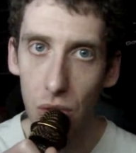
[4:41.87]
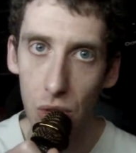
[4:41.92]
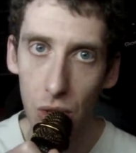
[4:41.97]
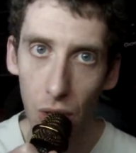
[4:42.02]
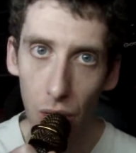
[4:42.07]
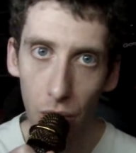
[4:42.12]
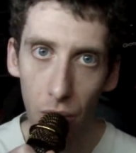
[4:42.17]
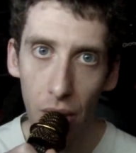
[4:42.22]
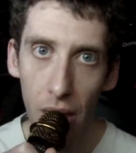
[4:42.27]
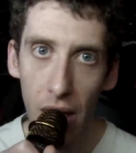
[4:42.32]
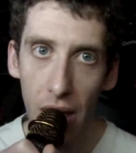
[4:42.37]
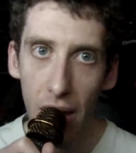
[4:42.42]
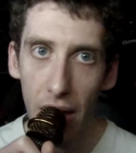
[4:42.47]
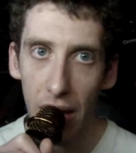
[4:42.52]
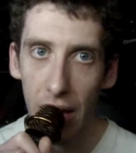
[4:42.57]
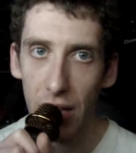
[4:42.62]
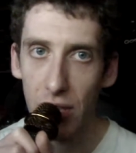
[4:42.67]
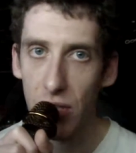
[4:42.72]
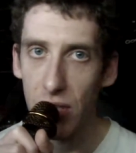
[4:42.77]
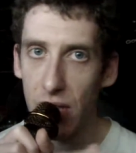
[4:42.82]
So
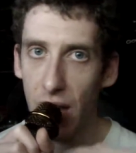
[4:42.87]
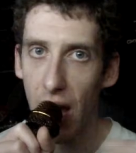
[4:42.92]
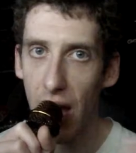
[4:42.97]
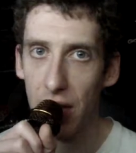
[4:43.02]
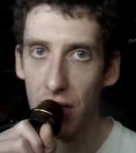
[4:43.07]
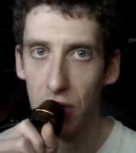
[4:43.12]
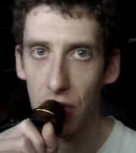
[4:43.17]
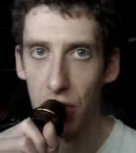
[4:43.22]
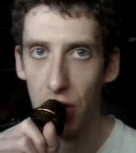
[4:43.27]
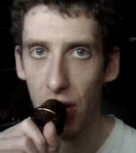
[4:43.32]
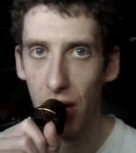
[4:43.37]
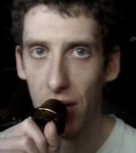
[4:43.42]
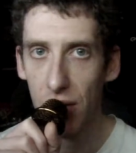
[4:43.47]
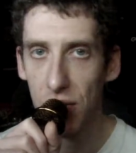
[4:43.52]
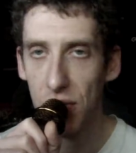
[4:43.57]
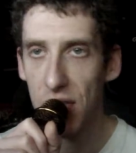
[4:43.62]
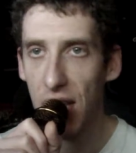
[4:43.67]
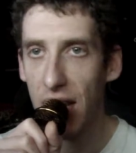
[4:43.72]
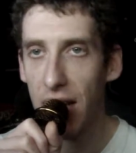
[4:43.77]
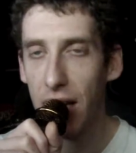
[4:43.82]
it's not
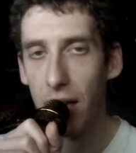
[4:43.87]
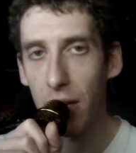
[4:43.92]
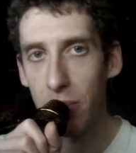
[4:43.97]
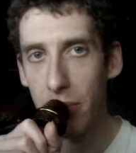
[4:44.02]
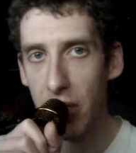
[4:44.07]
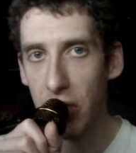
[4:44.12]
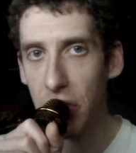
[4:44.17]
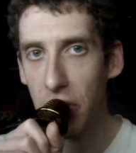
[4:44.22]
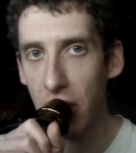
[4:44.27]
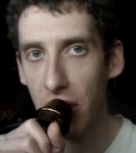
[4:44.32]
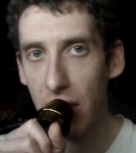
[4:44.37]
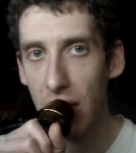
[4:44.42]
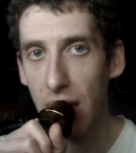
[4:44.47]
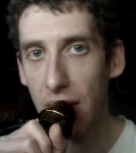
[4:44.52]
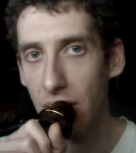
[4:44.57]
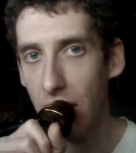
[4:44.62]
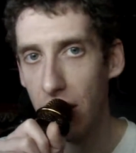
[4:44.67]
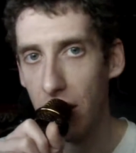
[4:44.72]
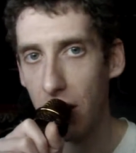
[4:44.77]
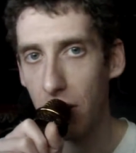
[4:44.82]
just setting a mission
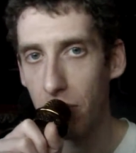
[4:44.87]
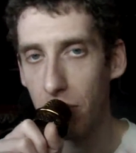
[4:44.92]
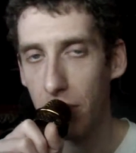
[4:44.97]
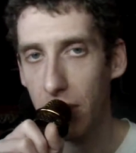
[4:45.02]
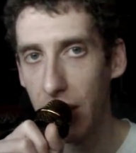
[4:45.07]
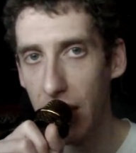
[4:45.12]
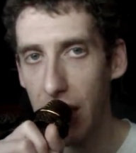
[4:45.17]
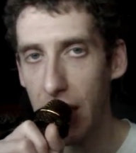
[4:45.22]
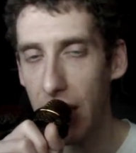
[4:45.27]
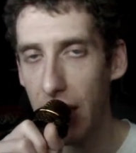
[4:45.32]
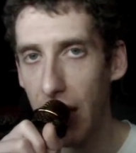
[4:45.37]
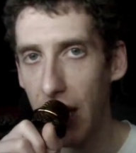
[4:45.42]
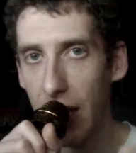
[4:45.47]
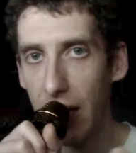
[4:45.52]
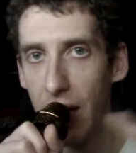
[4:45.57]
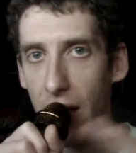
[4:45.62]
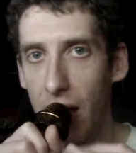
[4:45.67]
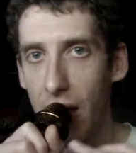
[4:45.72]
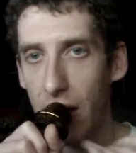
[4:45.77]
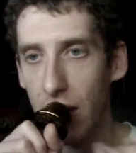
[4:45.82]
and then completing it.